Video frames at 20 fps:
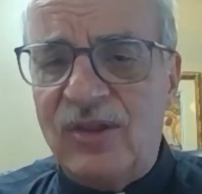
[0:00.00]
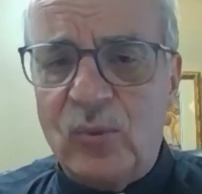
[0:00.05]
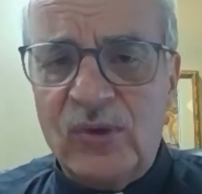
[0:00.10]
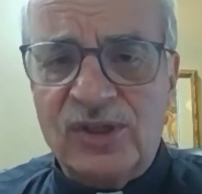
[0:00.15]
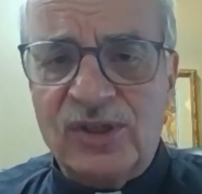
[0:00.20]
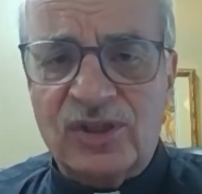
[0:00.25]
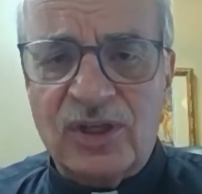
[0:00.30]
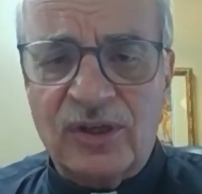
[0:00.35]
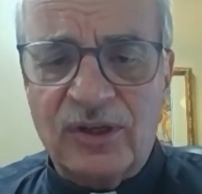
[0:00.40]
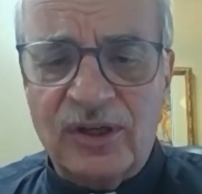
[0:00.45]
We
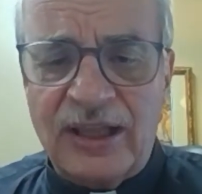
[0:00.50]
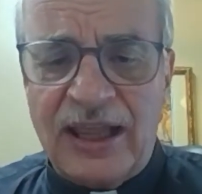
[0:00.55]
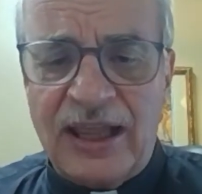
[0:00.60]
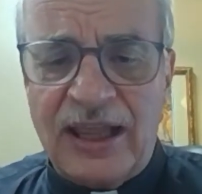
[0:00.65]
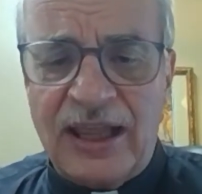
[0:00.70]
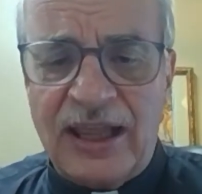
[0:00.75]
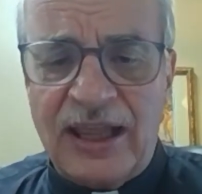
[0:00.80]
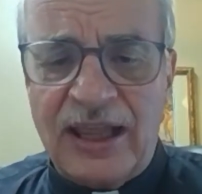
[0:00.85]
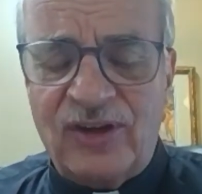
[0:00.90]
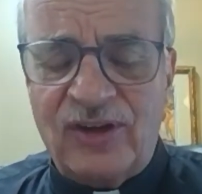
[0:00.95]
certainly
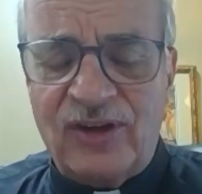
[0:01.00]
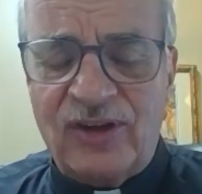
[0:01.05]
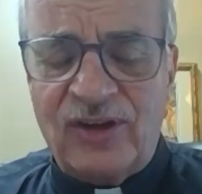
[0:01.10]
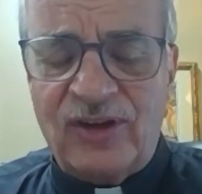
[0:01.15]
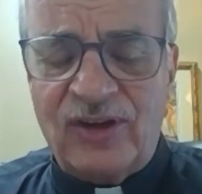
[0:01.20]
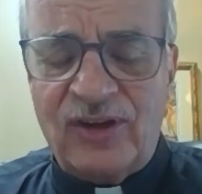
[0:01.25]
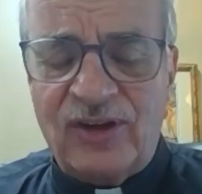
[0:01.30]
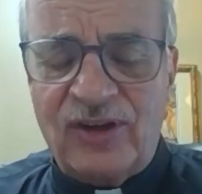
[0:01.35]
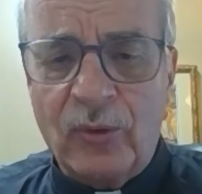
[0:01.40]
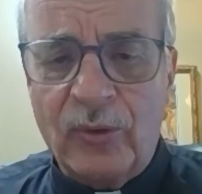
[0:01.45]
have to
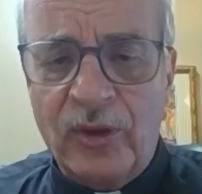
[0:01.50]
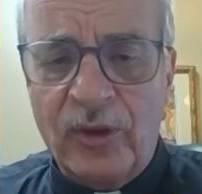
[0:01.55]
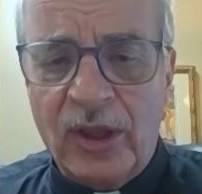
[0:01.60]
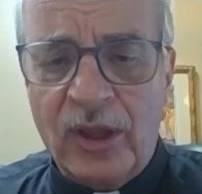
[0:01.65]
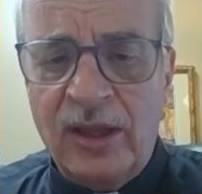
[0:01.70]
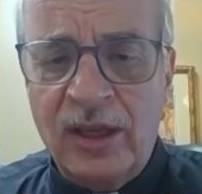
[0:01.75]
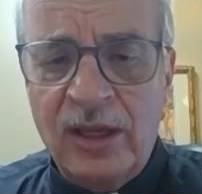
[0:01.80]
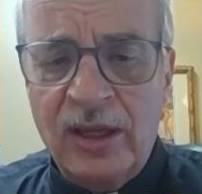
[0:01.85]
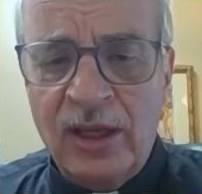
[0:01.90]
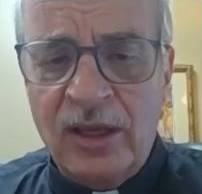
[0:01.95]
uphold
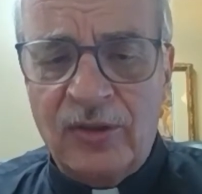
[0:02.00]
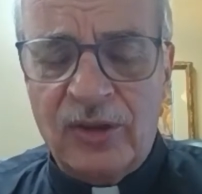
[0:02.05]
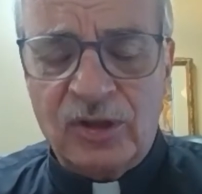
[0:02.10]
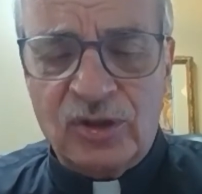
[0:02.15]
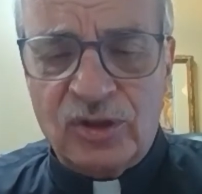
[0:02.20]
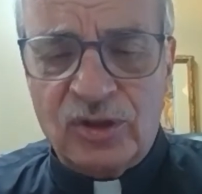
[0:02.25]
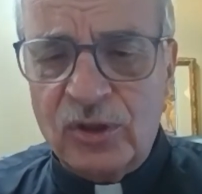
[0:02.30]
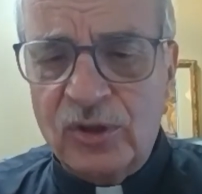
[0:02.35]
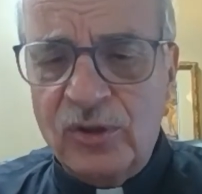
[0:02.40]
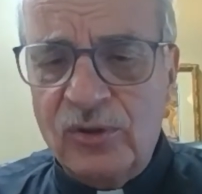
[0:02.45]
the
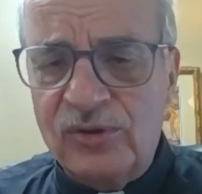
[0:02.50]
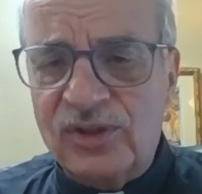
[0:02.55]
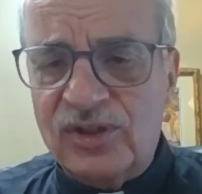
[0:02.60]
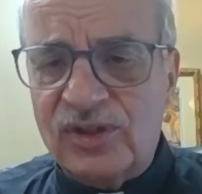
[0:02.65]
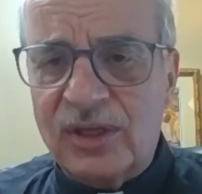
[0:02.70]
truths,